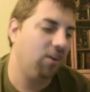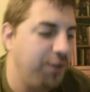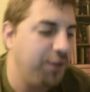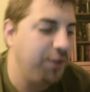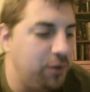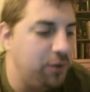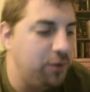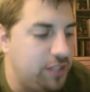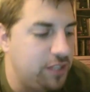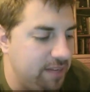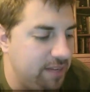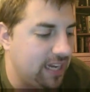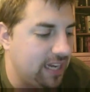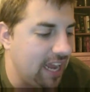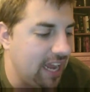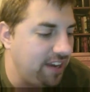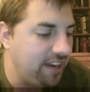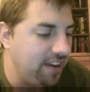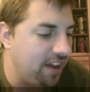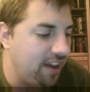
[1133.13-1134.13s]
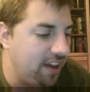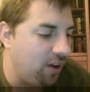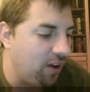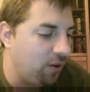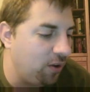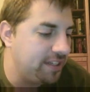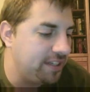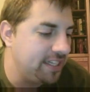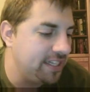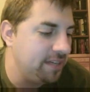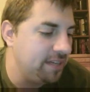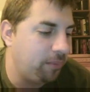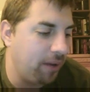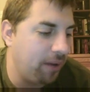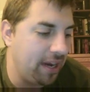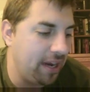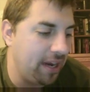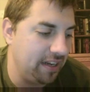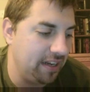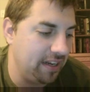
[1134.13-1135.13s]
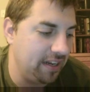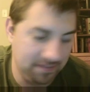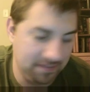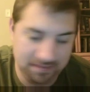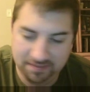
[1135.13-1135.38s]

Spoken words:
Team Kenya or Team Brandy?